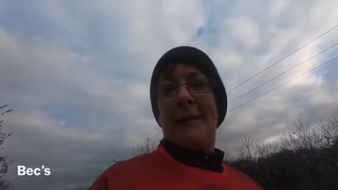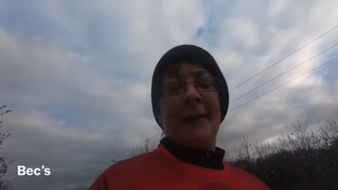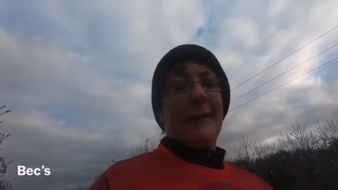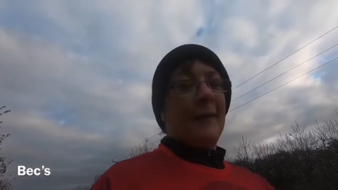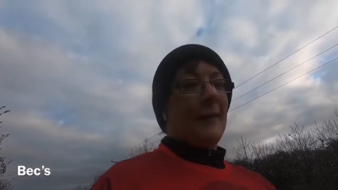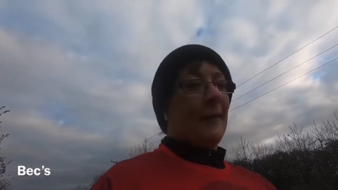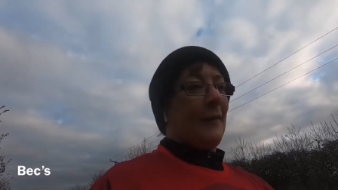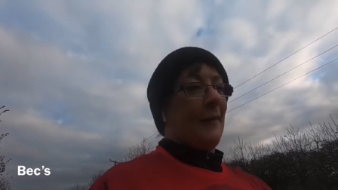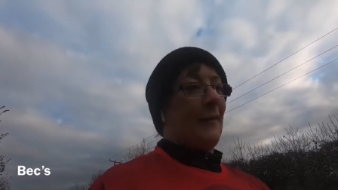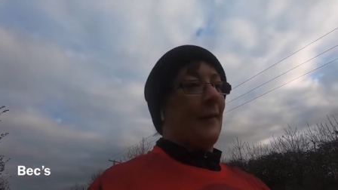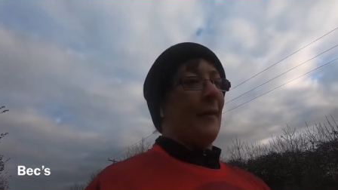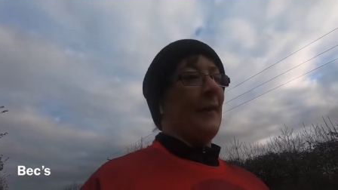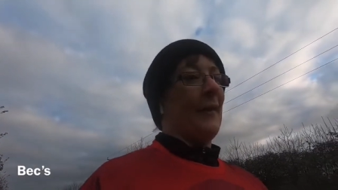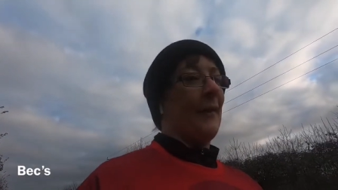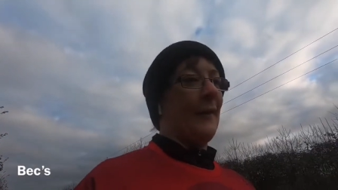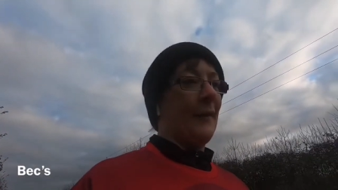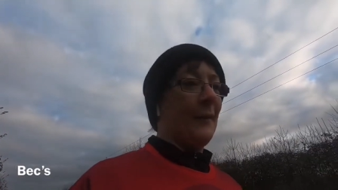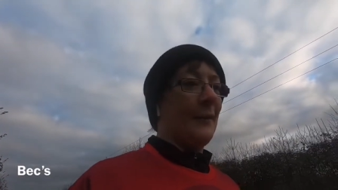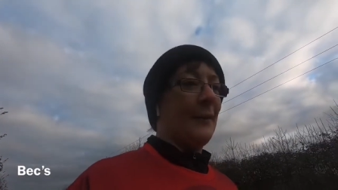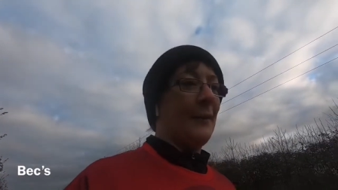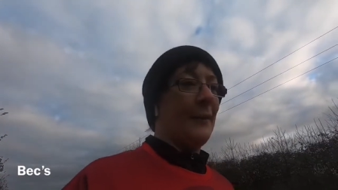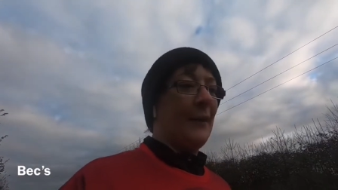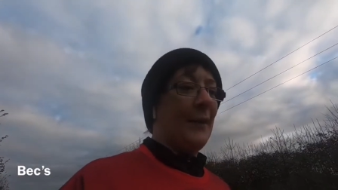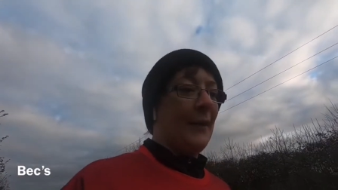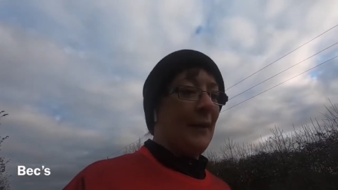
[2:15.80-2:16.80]
So,
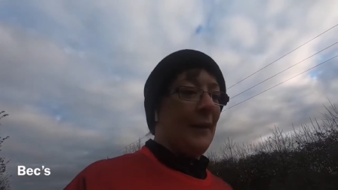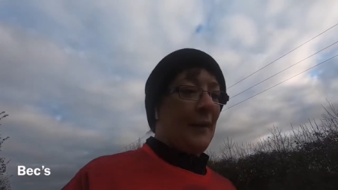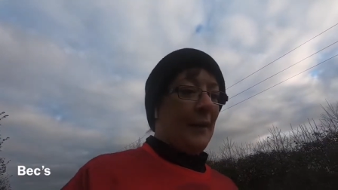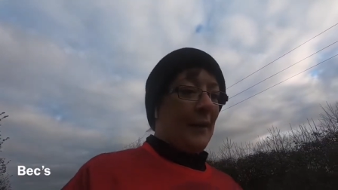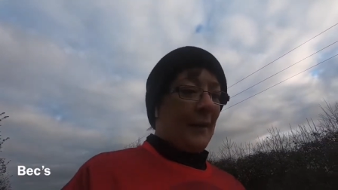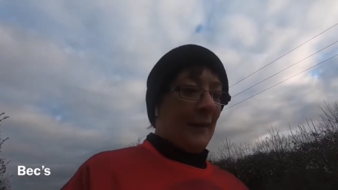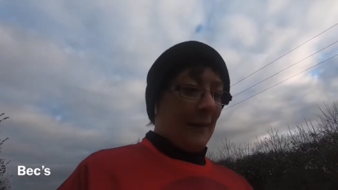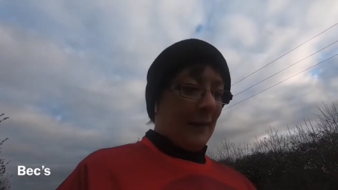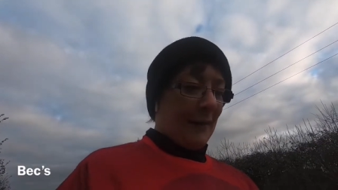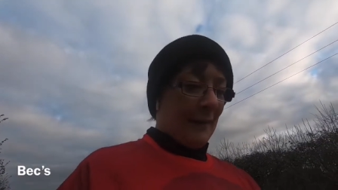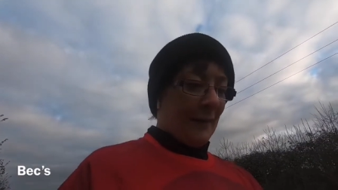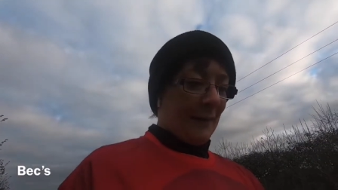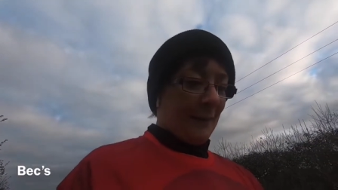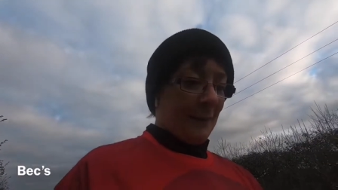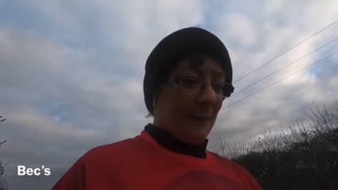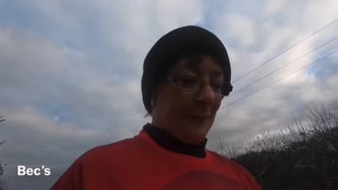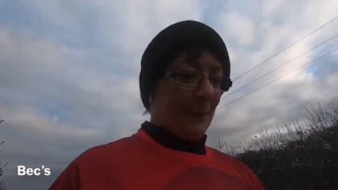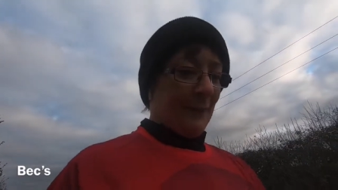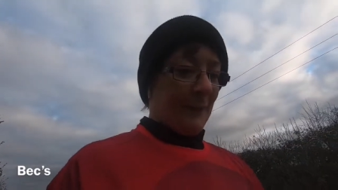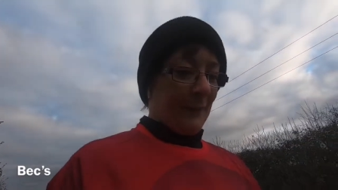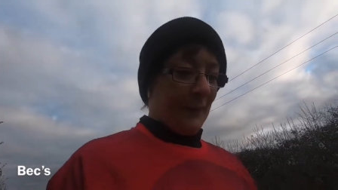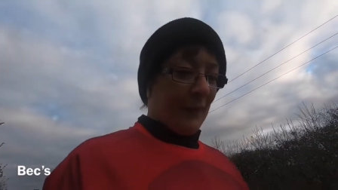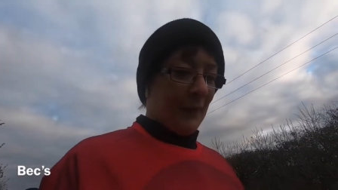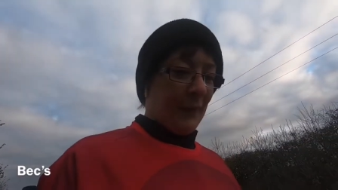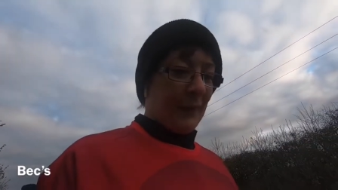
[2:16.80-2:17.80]
um,
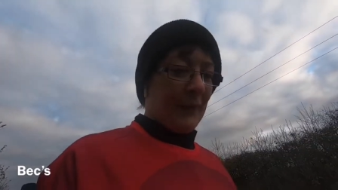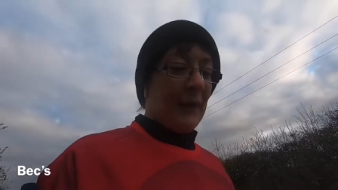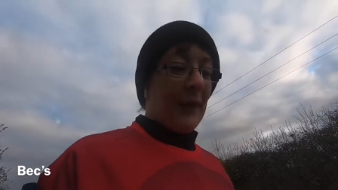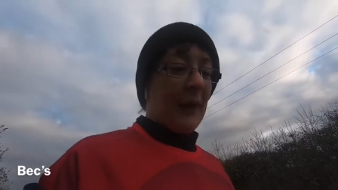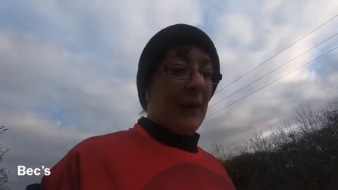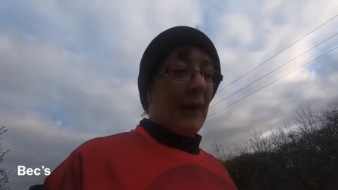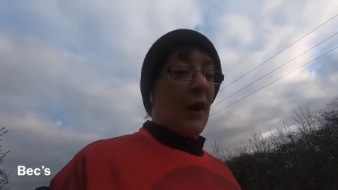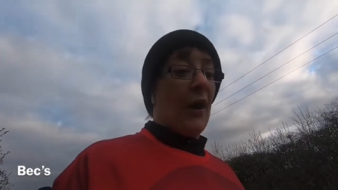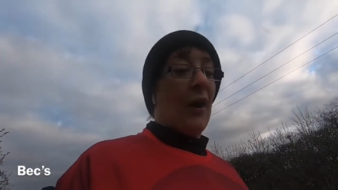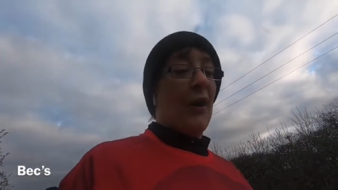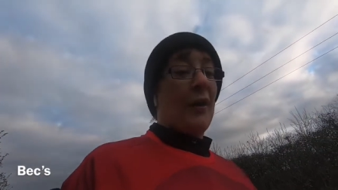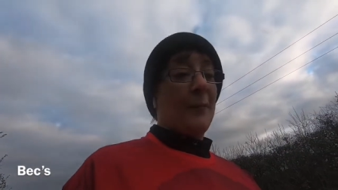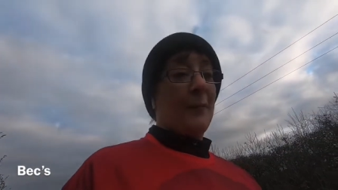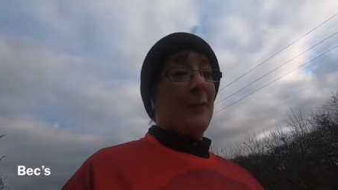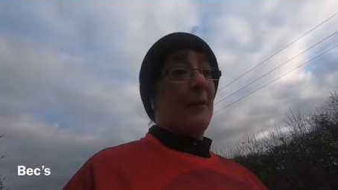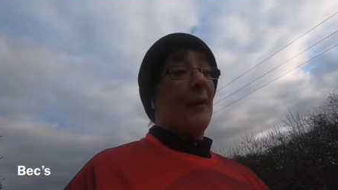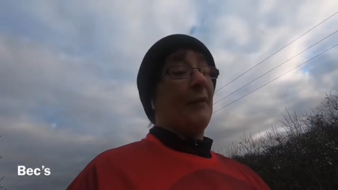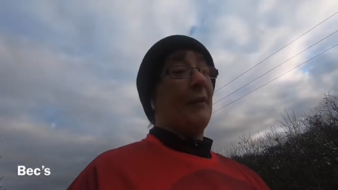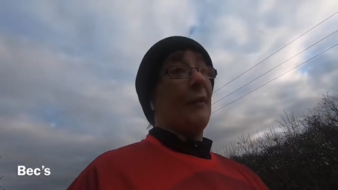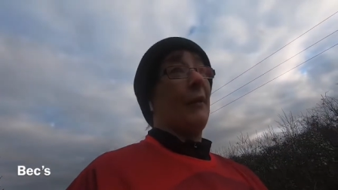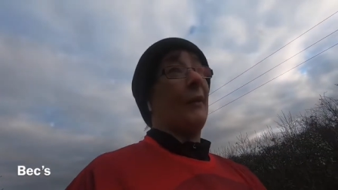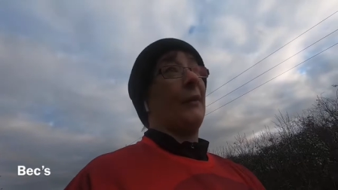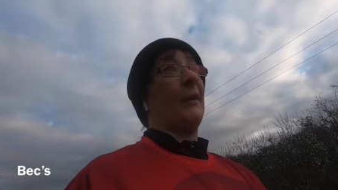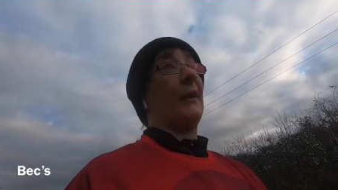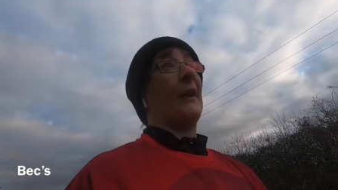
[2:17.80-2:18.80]
so yeah, I hope they're
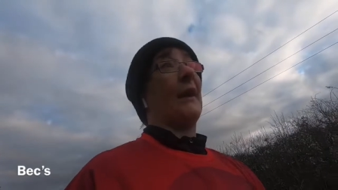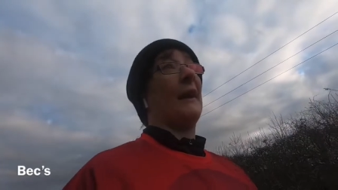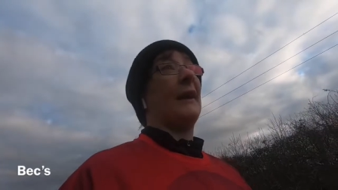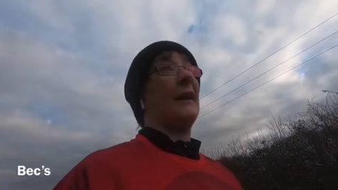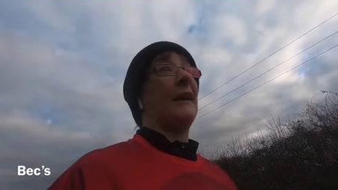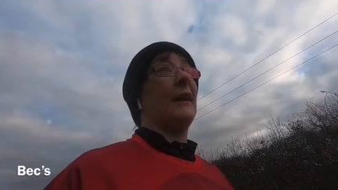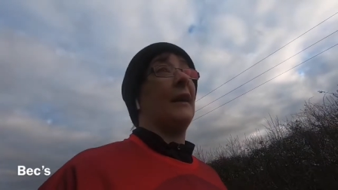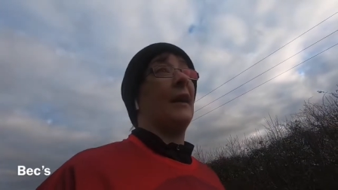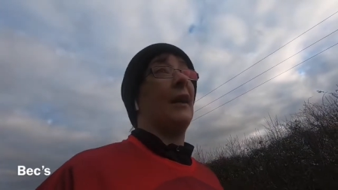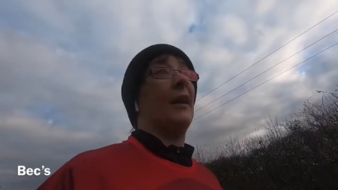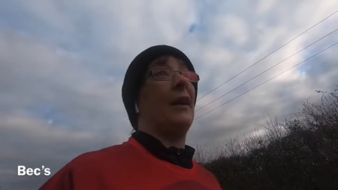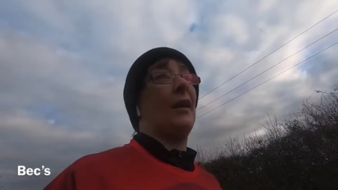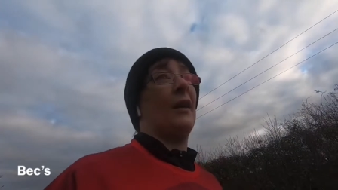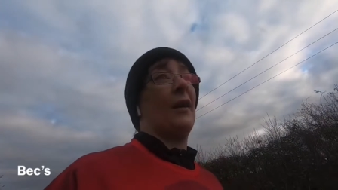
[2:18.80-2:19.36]
okay, and I,